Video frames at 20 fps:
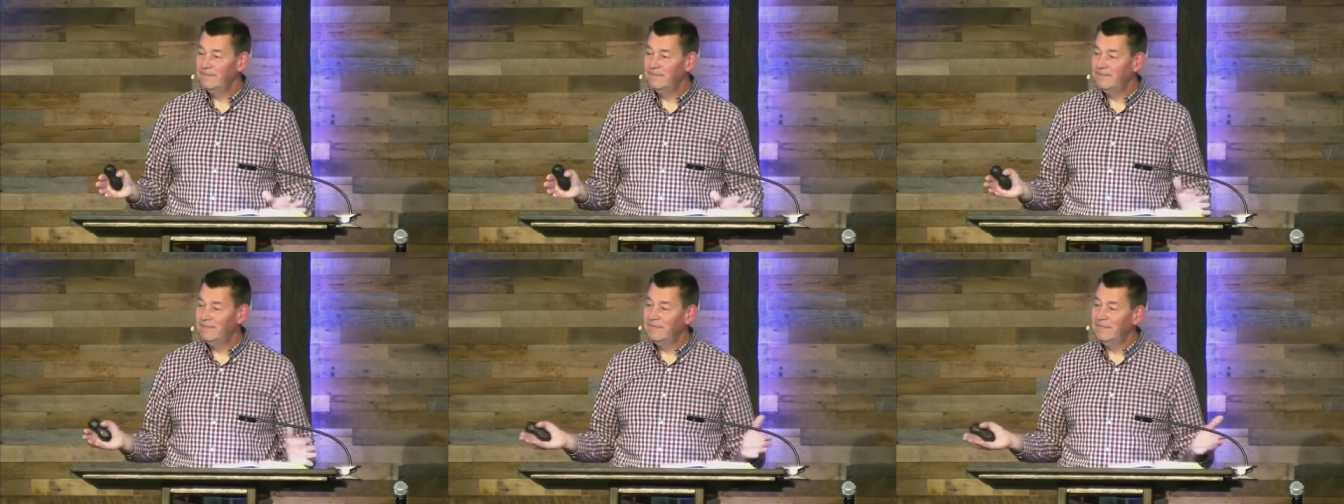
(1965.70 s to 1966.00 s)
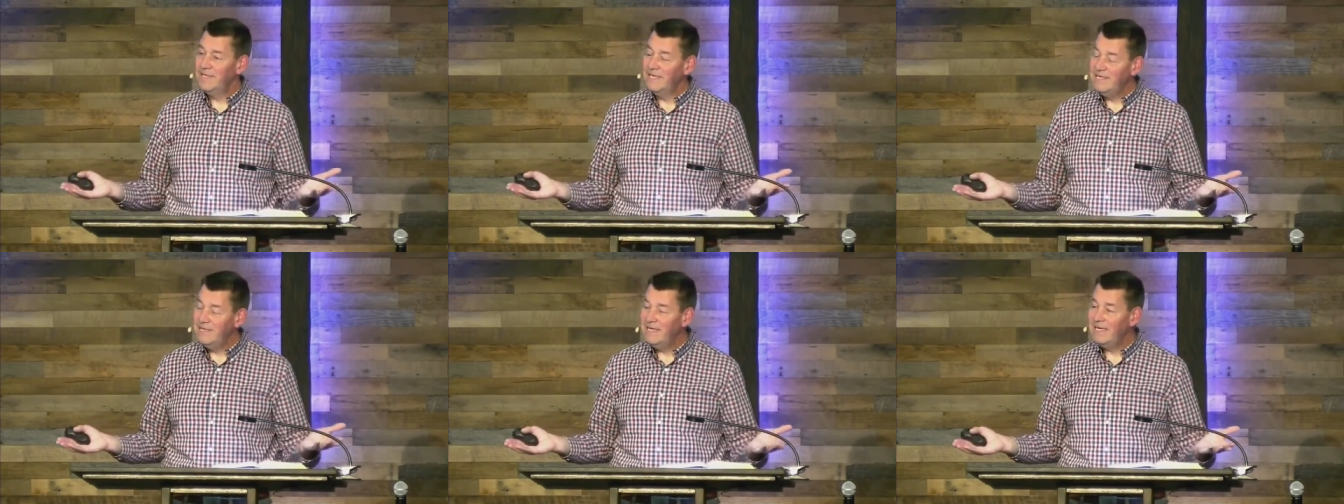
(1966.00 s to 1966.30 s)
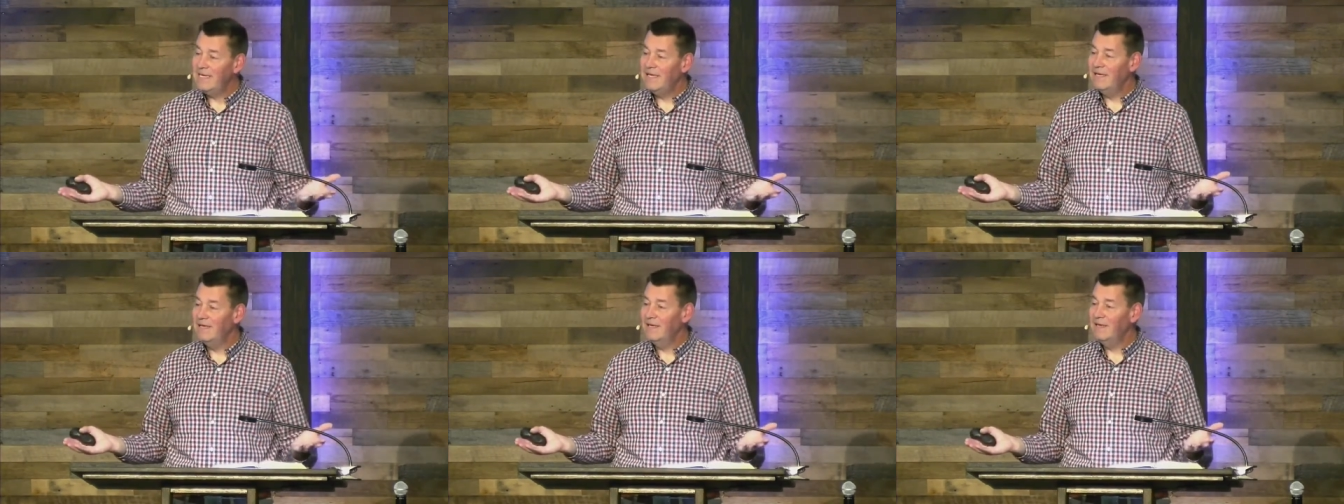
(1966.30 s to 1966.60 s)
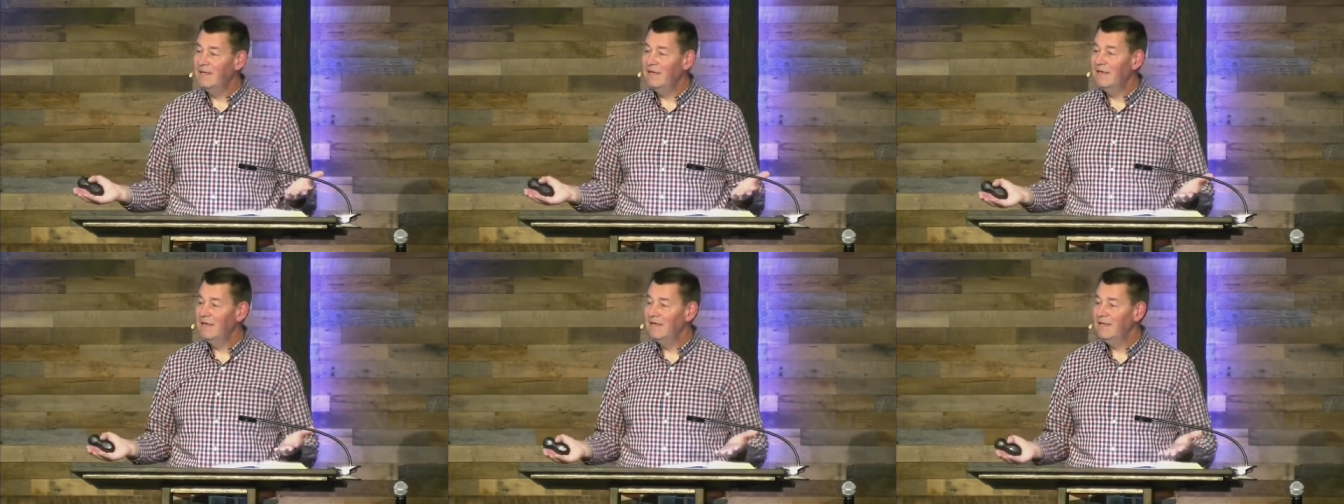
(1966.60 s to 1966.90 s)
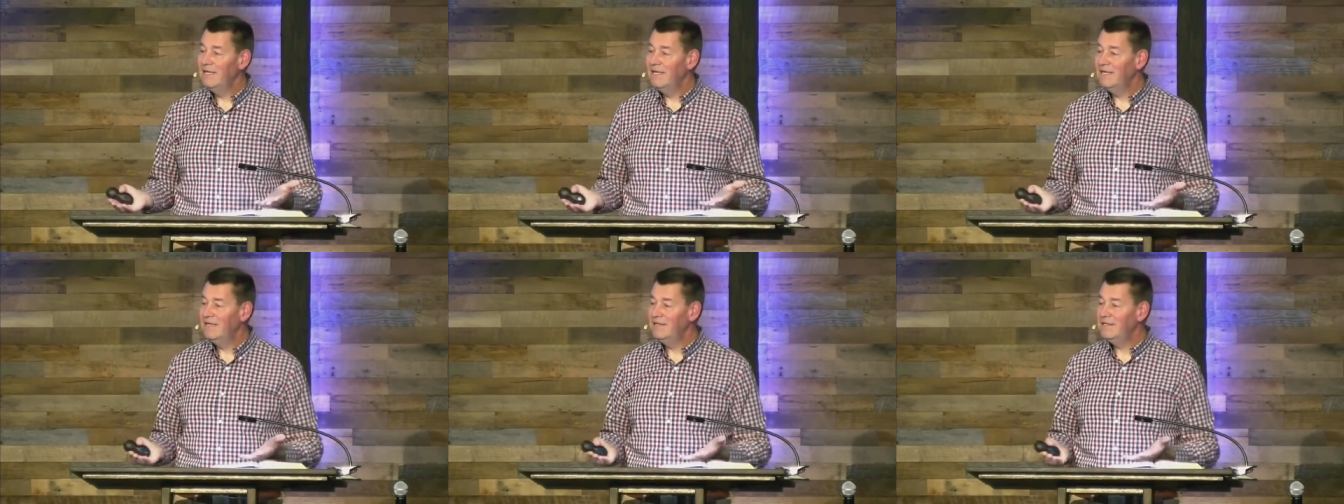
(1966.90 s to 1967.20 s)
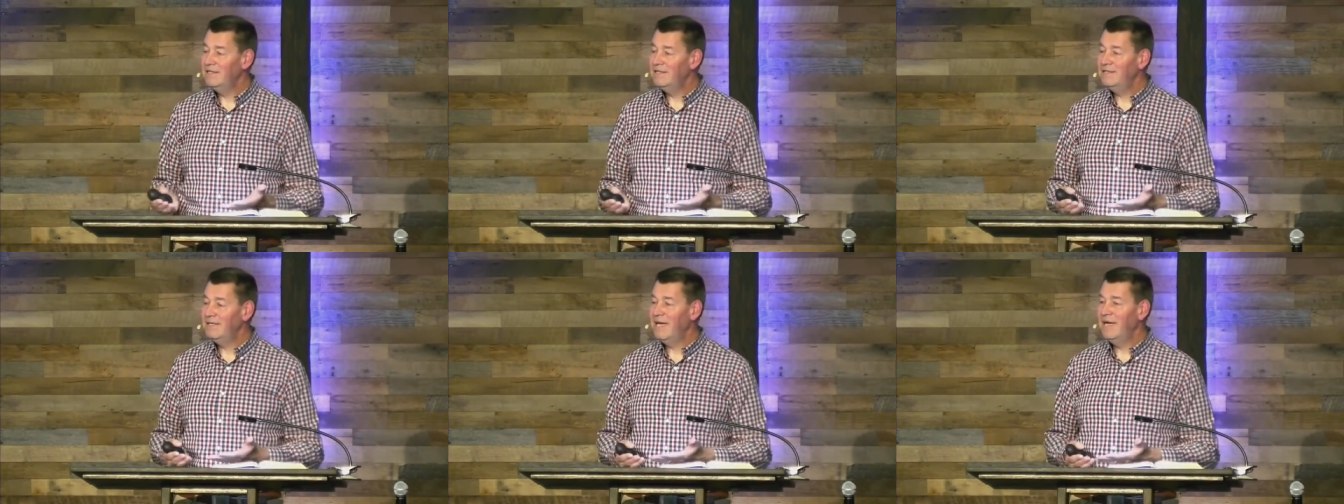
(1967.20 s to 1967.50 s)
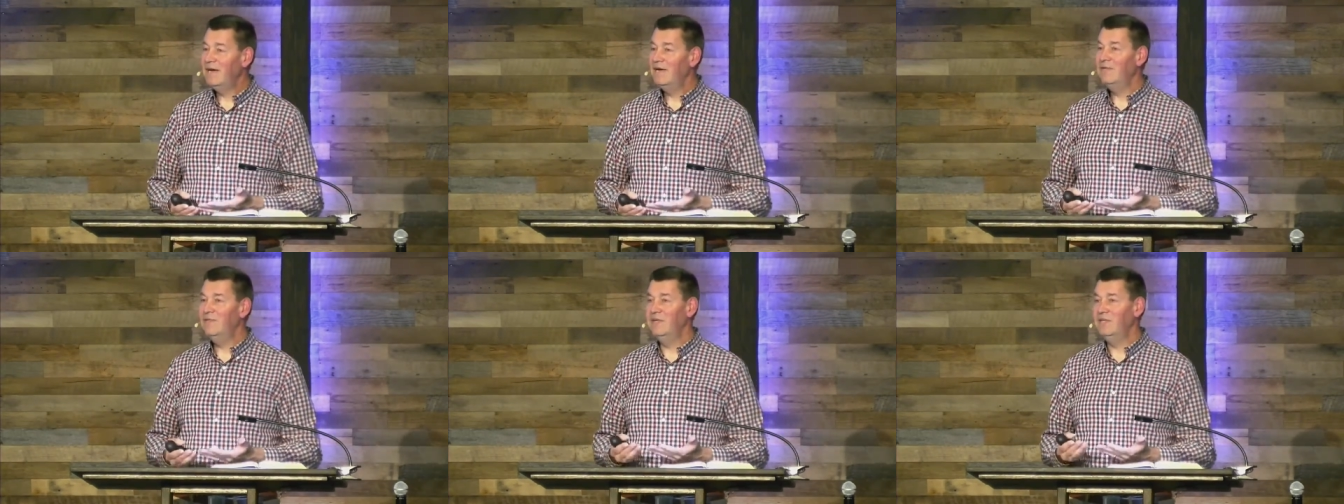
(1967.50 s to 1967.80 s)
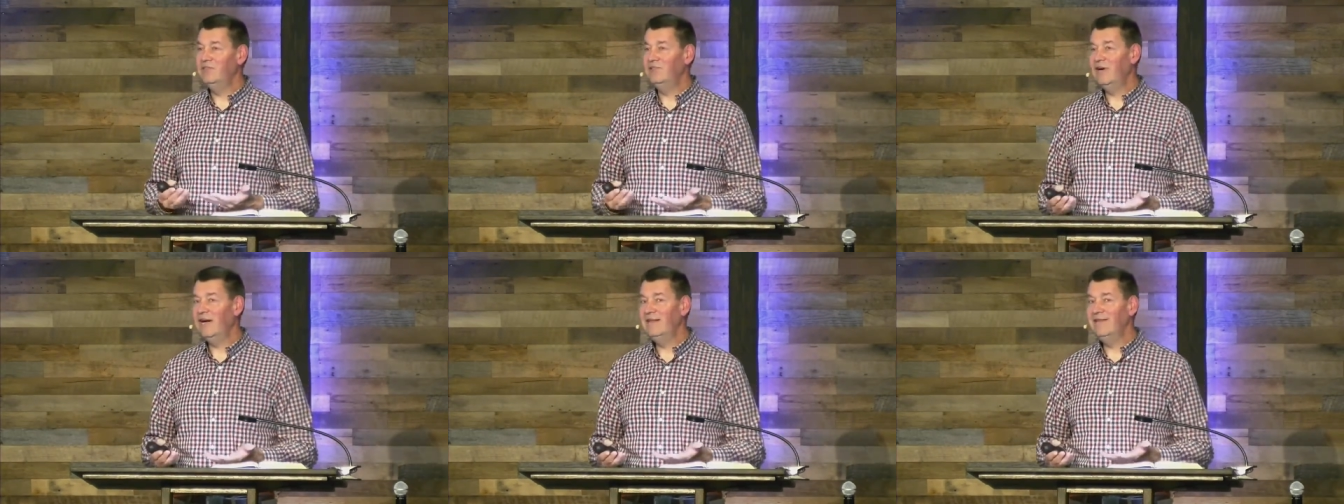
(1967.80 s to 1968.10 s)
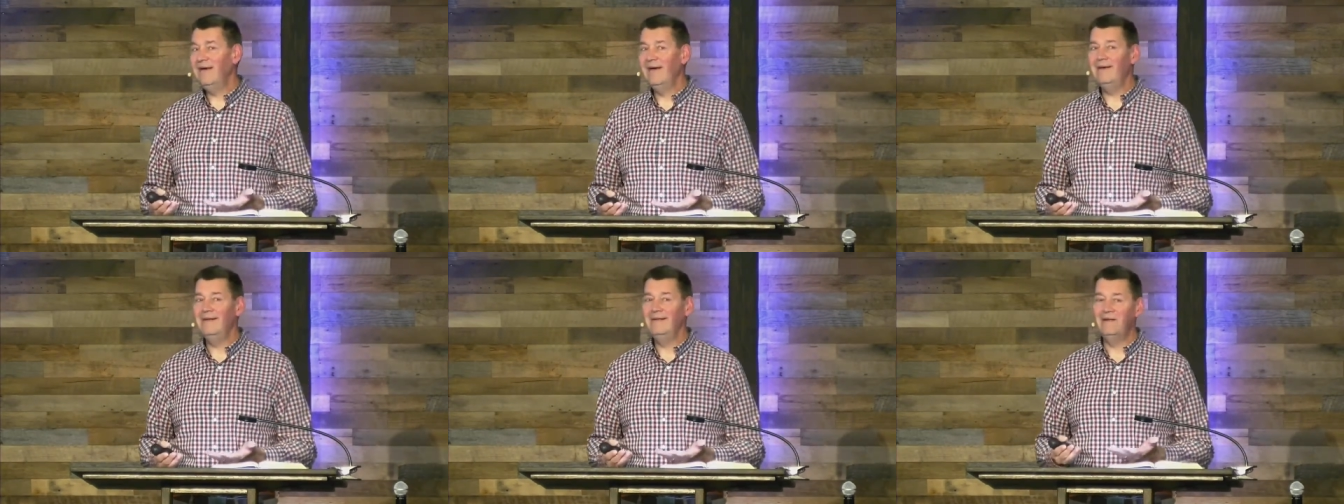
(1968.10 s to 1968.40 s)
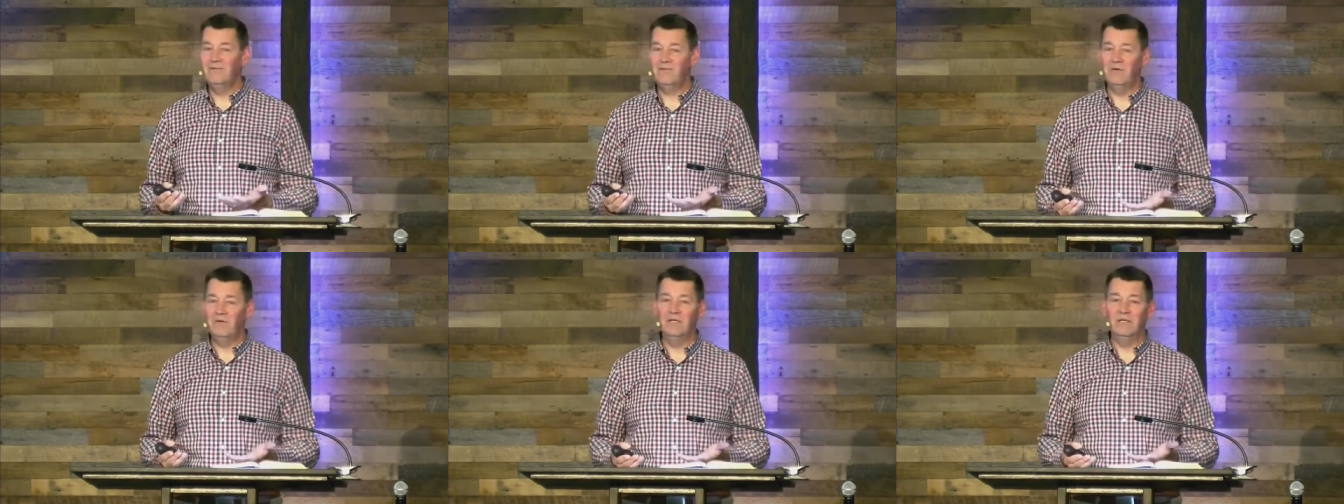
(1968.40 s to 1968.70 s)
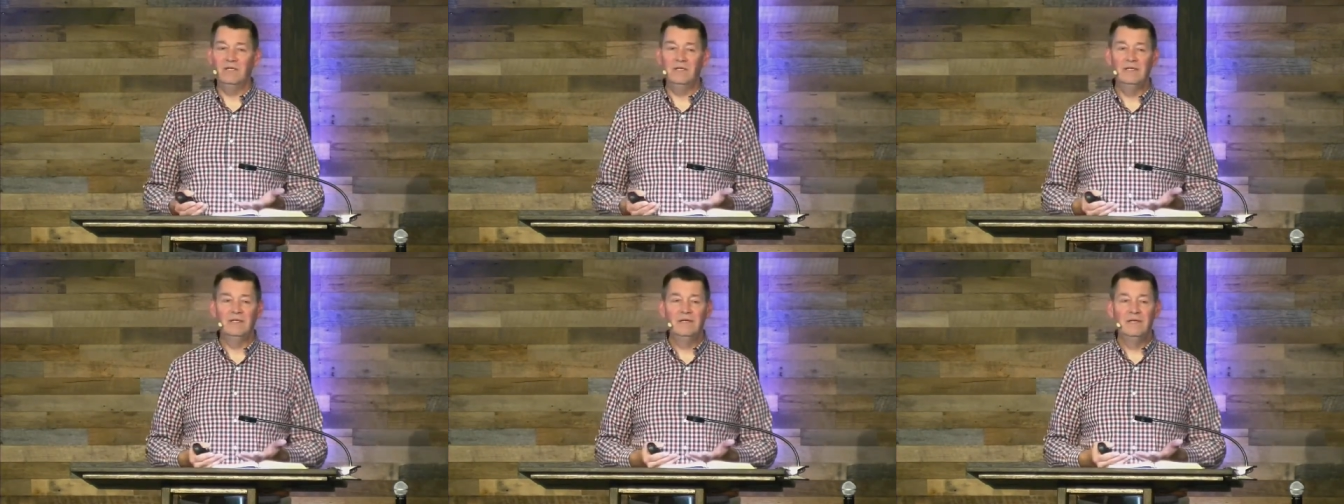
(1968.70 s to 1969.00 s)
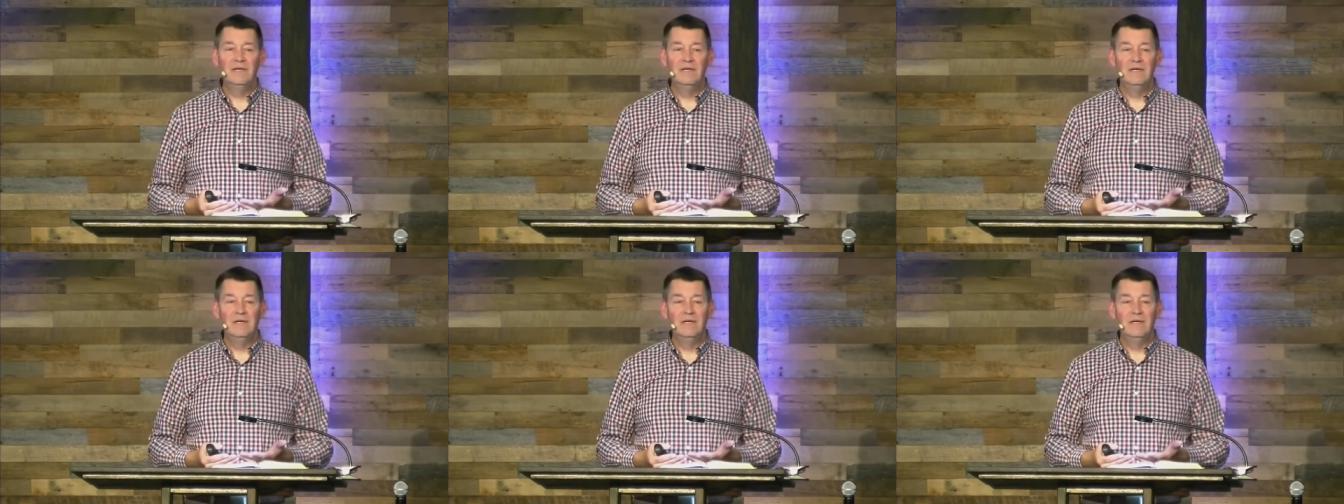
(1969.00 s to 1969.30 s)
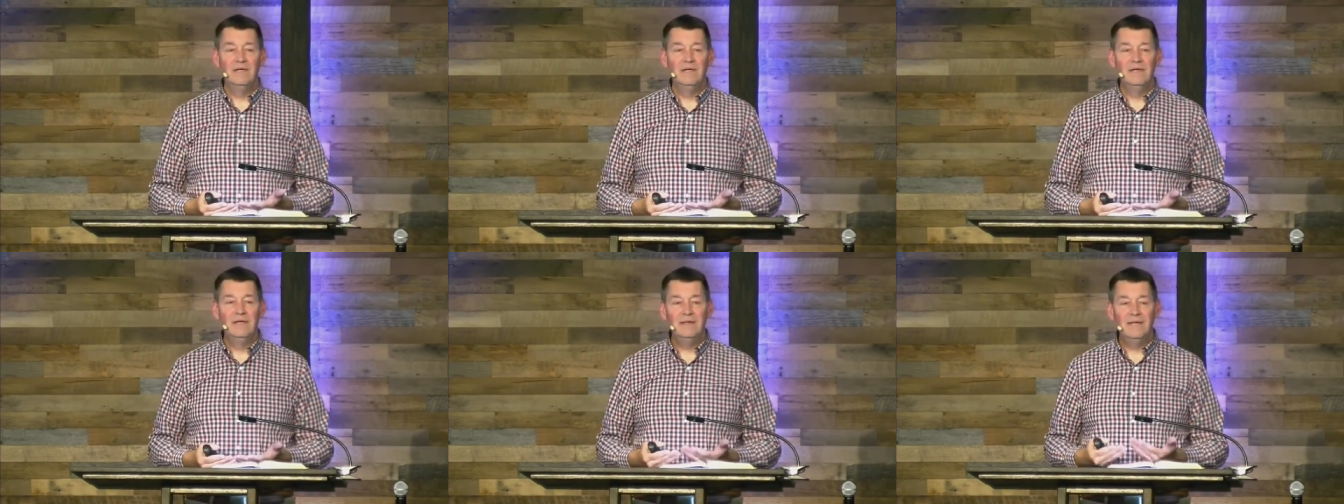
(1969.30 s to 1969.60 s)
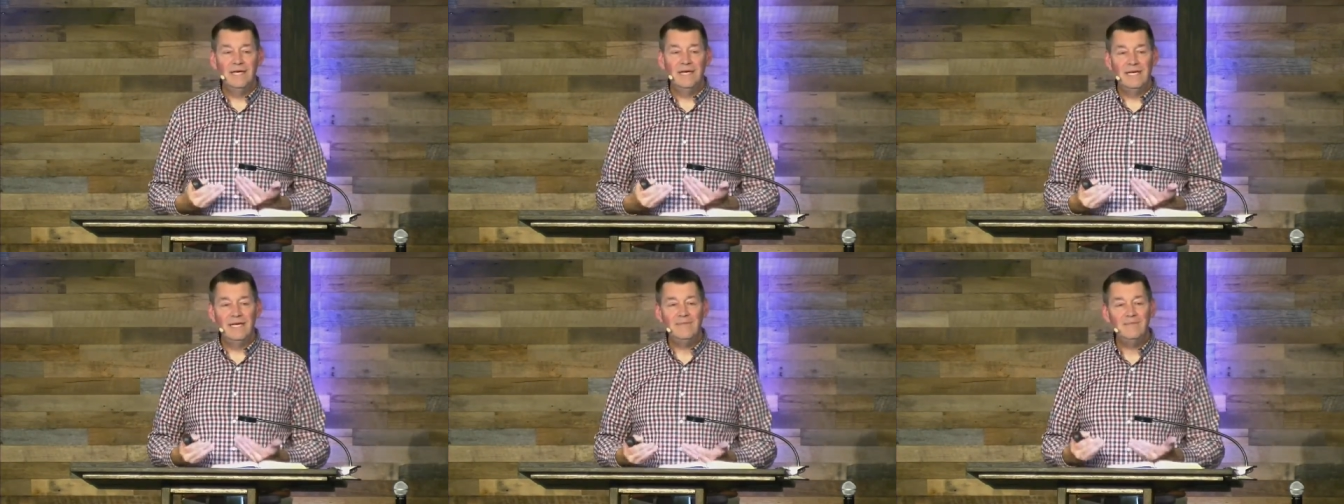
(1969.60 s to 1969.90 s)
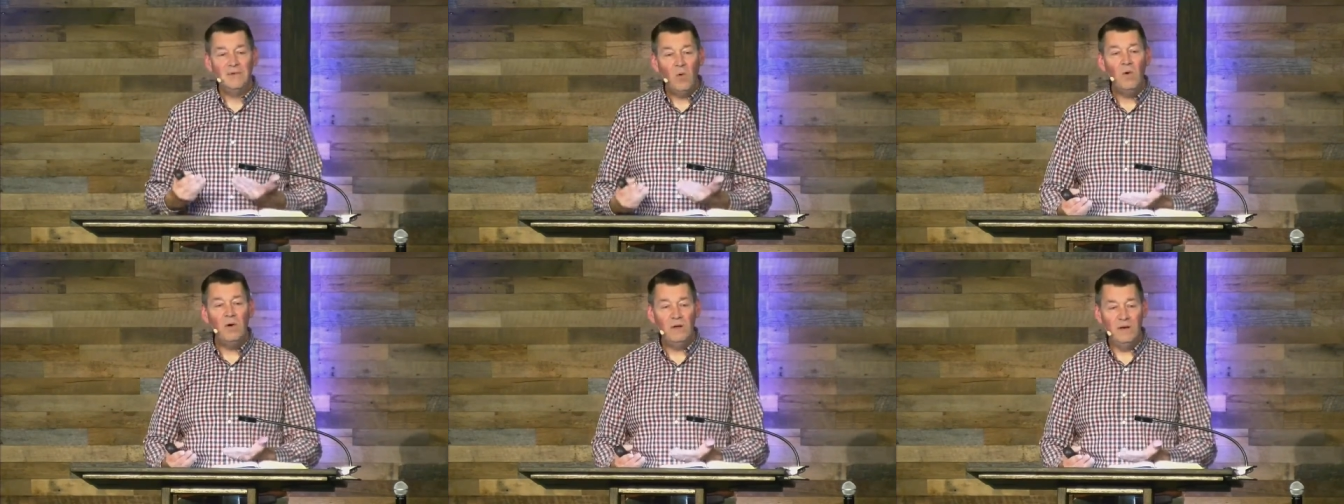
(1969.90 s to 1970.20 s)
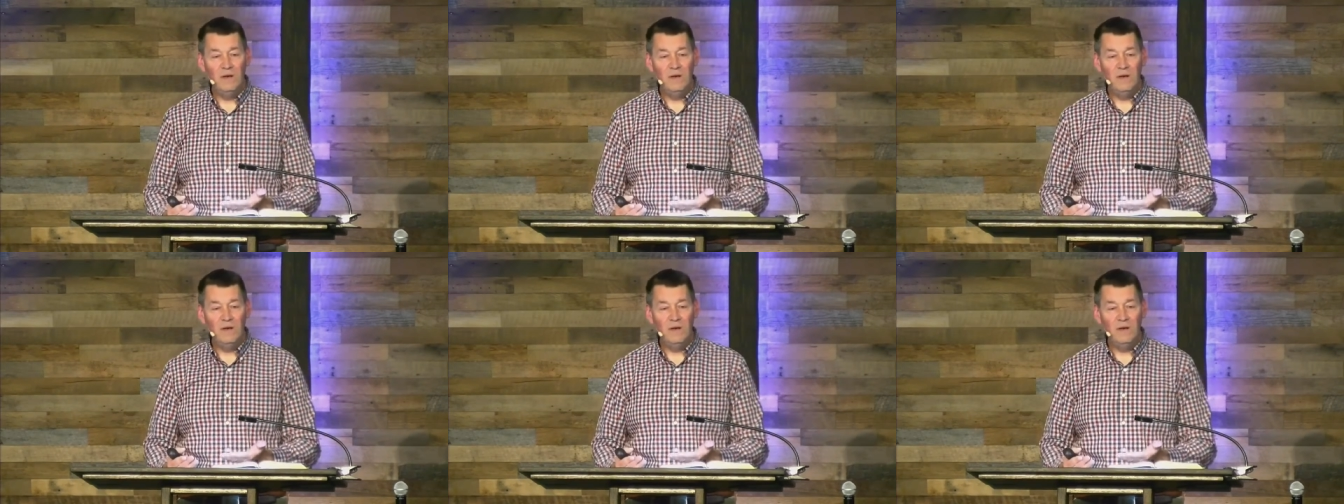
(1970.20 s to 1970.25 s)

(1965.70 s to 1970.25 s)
They did. They didn't just say, oh, we tried that, it didn't work. They kept going.